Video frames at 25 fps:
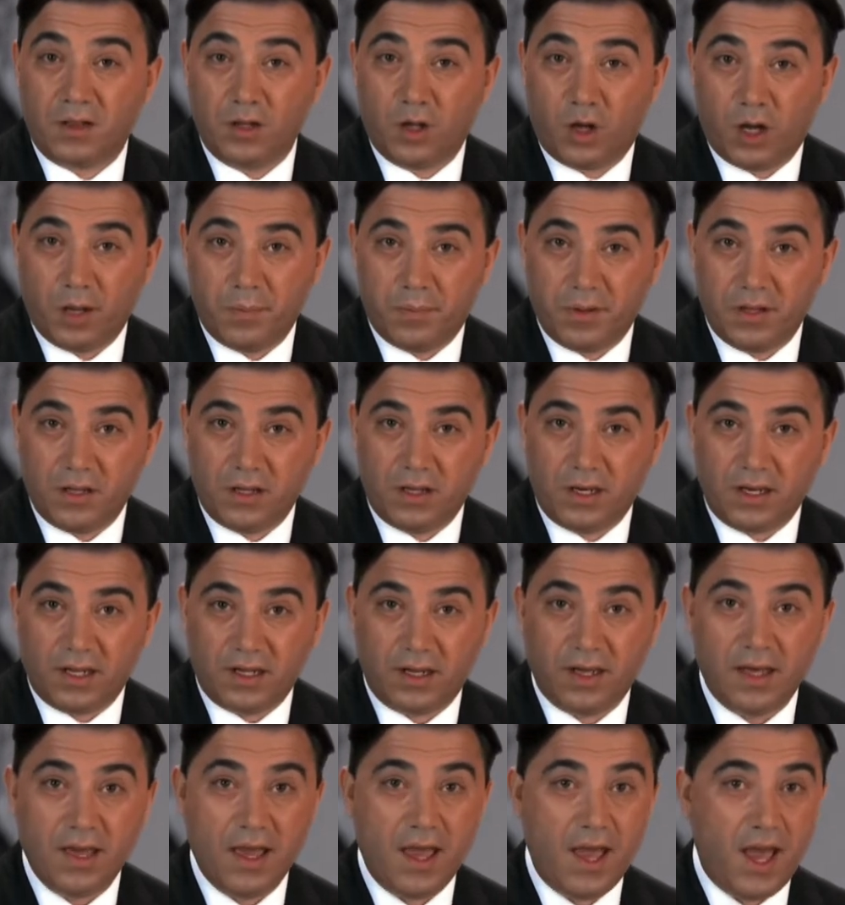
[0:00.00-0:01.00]

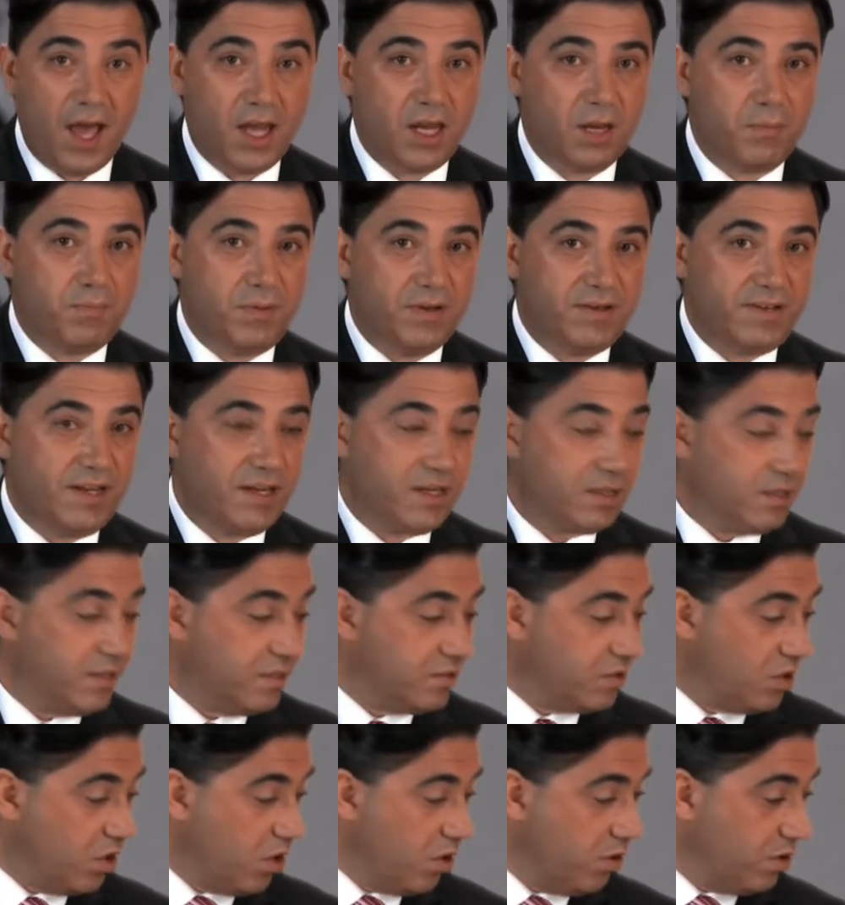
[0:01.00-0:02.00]
liability, and in particular,
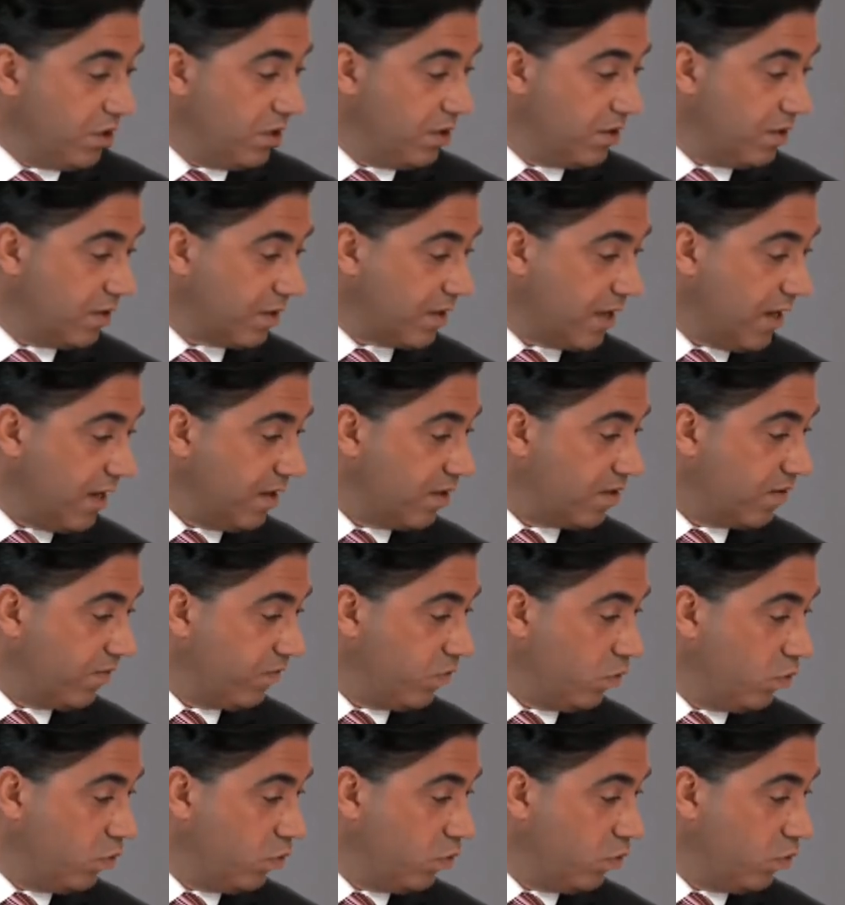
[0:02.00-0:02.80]
Tony, the case of